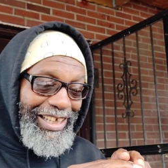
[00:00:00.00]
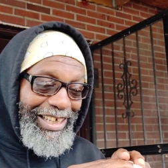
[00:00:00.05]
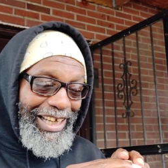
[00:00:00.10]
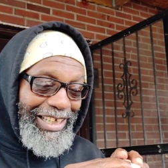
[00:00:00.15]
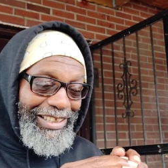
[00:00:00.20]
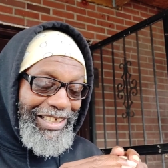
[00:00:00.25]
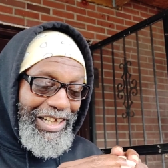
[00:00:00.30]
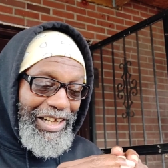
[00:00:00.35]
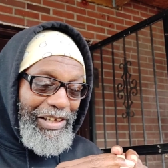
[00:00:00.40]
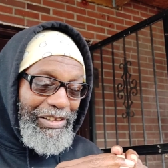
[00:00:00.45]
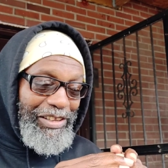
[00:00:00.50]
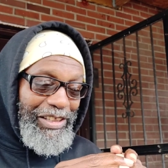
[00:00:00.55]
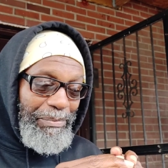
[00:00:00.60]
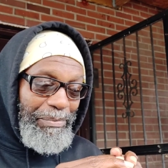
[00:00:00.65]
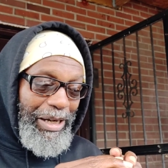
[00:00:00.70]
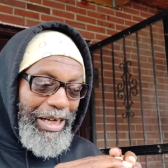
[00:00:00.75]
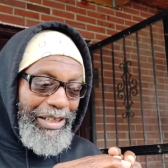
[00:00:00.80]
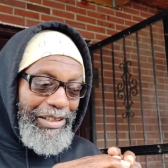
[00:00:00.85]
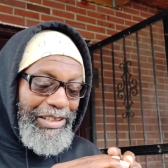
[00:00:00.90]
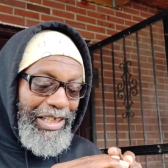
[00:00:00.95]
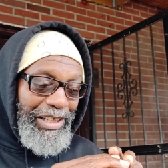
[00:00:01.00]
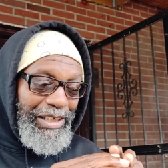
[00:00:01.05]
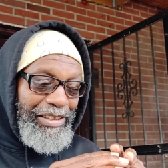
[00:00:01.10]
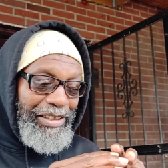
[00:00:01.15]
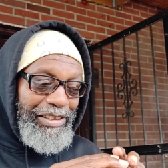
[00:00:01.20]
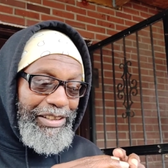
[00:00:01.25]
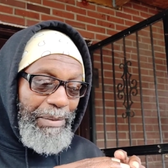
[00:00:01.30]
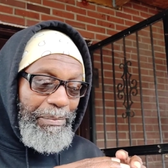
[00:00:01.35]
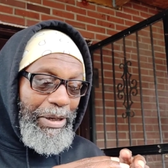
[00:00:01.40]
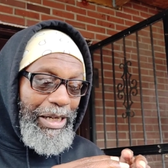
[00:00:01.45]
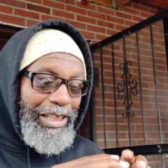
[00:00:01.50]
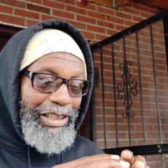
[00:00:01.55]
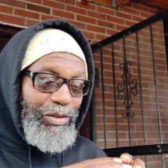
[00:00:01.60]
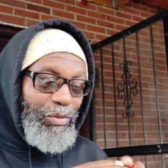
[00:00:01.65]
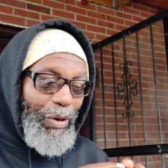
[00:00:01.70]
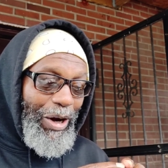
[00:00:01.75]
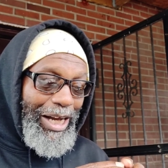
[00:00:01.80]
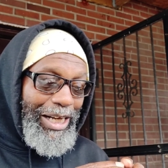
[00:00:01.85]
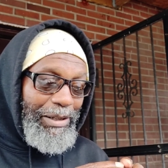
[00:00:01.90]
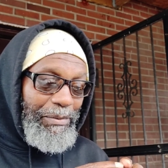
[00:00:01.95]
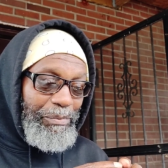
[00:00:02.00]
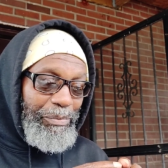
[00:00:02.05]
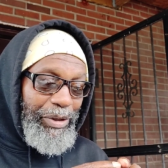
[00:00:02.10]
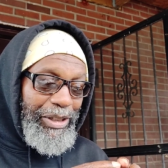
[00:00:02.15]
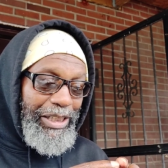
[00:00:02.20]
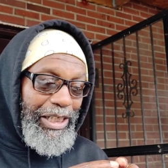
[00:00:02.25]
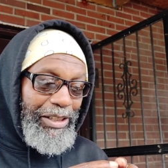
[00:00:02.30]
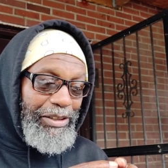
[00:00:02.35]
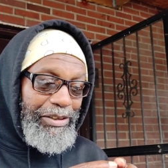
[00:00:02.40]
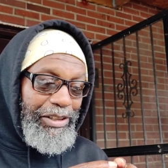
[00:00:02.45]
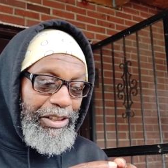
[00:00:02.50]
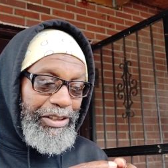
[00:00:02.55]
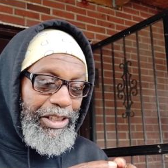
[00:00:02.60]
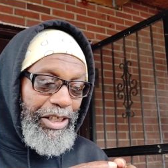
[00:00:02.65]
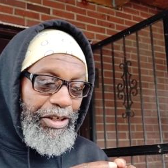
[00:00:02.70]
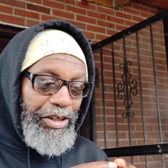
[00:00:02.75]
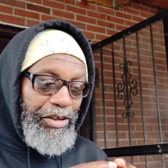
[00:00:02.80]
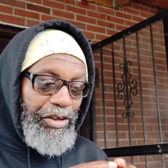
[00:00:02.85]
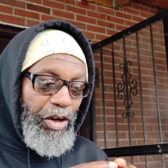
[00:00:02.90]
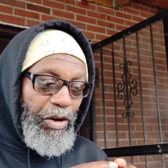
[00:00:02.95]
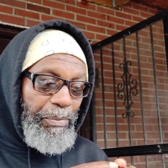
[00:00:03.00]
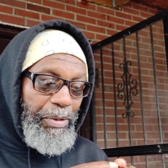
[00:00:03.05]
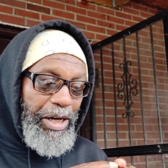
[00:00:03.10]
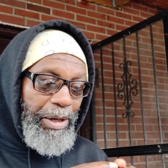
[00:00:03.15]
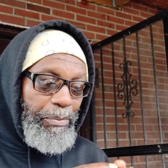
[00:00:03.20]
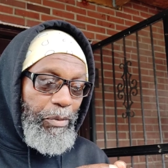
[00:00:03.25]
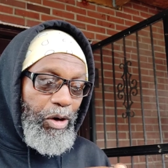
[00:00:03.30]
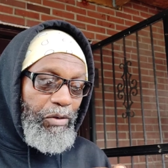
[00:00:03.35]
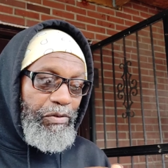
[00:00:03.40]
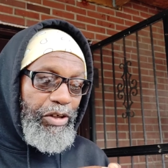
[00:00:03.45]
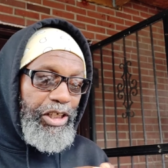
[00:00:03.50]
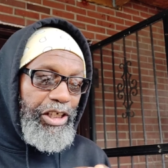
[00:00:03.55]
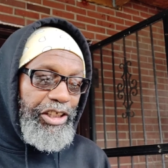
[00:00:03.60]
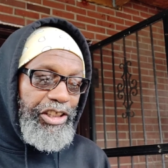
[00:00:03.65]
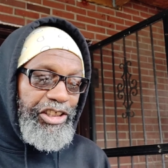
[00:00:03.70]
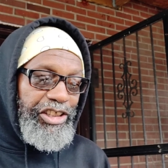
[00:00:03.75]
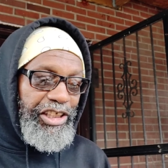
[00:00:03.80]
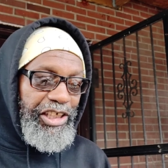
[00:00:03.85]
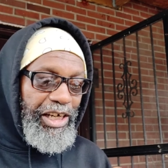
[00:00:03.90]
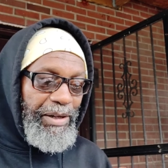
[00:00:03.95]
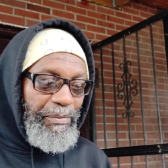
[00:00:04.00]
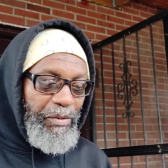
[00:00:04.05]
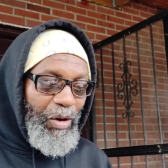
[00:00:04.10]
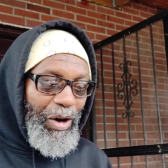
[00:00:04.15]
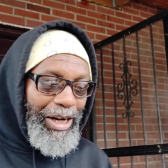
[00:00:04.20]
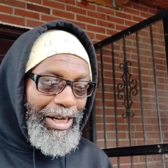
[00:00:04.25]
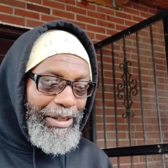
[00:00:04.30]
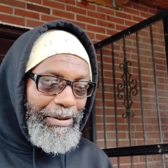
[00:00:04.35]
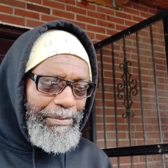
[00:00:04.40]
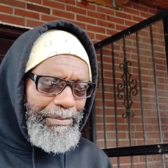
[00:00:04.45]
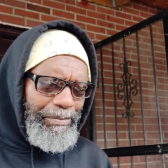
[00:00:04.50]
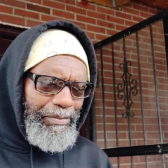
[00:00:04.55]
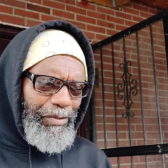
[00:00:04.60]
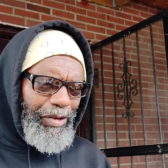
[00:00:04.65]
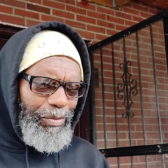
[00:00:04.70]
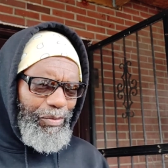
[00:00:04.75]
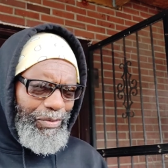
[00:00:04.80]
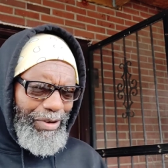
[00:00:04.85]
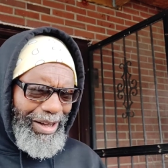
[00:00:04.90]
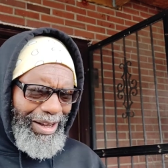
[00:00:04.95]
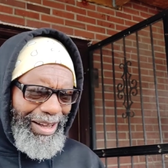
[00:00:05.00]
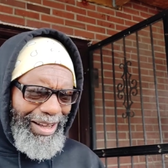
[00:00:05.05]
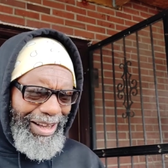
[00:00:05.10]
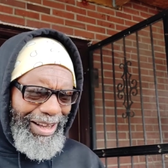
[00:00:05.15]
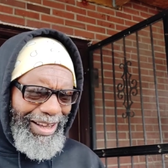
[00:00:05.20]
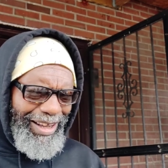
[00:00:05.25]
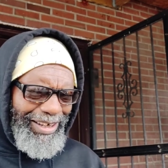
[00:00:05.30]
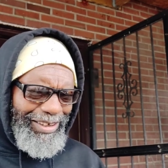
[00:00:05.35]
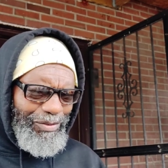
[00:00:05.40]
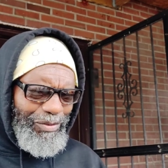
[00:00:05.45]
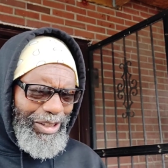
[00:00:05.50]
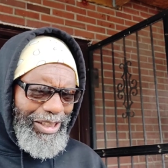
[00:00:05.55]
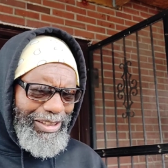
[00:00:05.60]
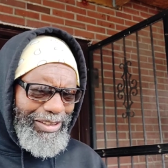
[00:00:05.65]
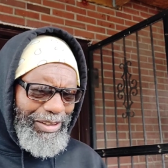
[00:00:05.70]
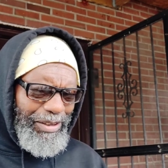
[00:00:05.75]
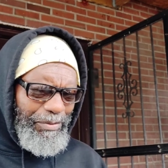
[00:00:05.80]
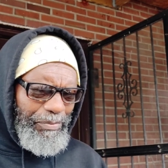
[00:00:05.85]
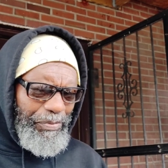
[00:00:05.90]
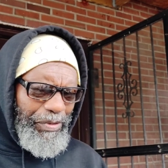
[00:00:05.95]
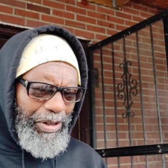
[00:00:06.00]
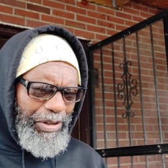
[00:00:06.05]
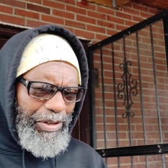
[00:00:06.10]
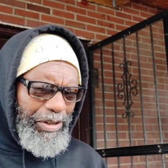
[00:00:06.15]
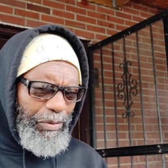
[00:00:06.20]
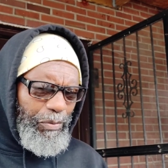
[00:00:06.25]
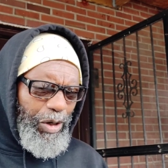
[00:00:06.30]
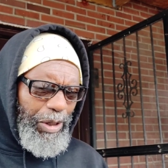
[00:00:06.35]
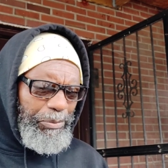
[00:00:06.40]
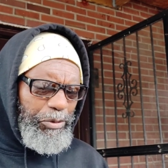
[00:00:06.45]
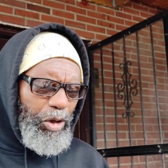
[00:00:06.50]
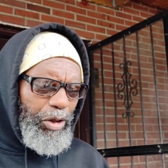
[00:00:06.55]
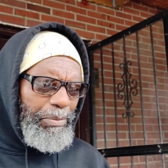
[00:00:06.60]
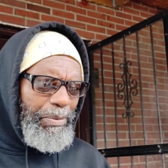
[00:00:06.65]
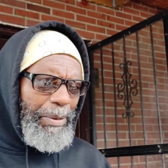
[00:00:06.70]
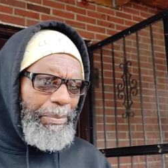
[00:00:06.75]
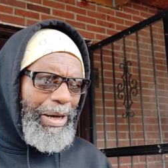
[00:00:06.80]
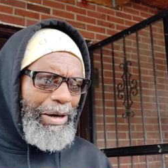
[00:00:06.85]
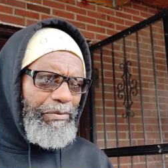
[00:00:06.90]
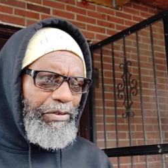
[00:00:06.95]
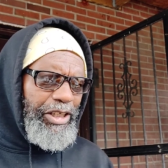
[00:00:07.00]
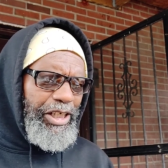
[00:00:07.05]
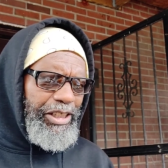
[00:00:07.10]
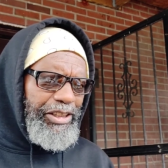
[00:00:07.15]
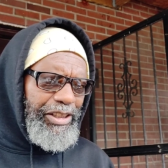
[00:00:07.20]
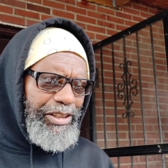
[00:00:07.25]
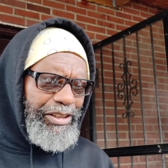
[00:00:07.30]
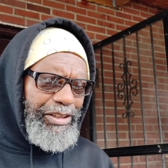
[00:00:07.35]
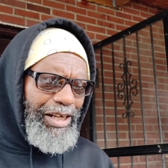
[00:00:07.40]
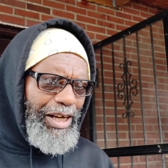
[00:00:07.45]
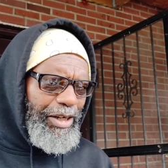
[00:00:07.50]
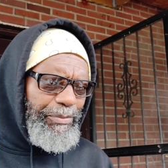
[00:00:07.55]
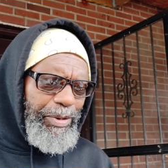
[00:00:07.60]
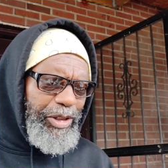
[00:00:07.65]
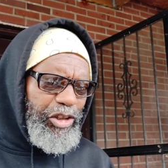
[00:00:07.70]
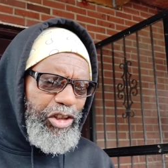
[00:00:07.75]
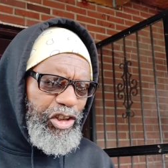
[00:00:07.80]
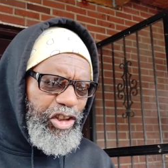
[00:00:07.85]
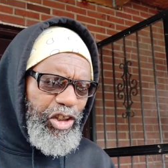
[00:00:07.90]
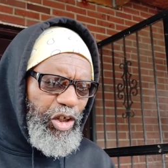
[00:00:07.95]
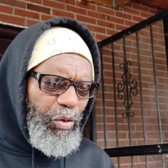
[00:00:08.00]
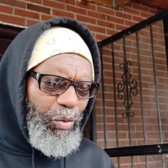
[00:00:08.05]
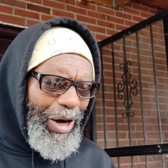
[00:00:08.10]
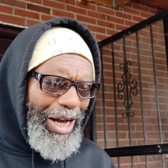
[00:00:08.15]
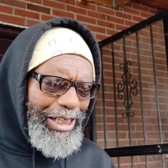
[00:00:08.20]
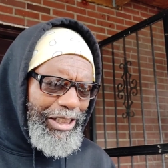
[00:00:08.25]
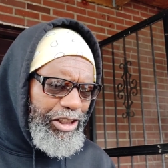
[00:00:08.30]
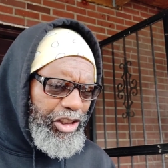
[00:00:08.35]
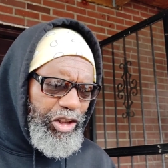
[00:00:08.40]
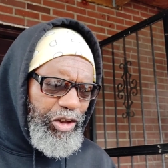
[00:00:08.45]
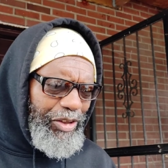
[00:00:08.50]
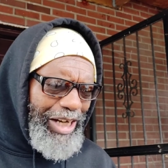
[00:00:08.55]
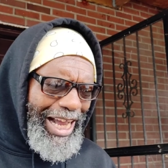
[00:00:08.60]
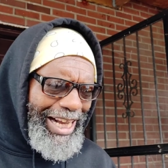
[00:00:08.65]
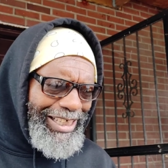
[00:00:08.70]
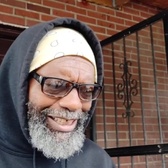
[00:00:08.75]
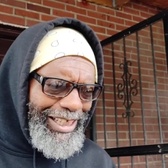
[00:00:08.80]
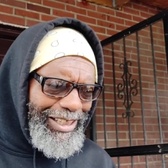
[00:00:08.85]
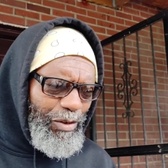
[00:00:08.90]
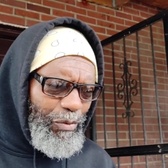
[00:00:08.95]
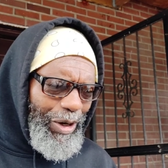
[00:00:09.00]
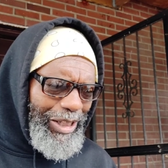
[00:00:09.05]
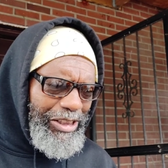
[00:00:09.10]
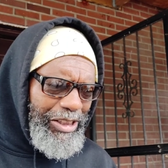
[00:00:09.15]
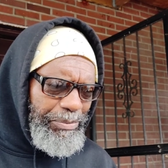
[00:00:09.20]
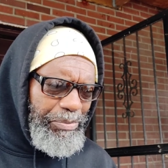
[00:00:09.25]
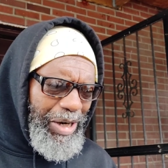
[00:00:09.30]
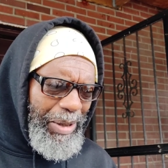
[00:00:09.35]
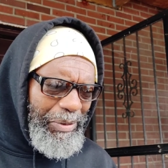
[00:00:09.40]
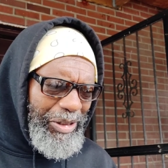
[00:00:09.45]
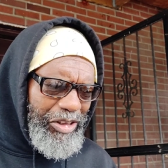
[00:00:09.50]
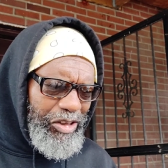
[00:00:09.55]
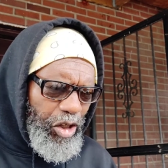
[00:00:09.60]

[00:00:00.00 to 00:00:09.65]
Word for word: Like somebody's somebody's white, but they'll they'll say no, but I'm more religious than I'm white. What? What are you talking? Uh, uh, I'm talking about my religion. No, but you're still white. You're still acting like a white supremacist.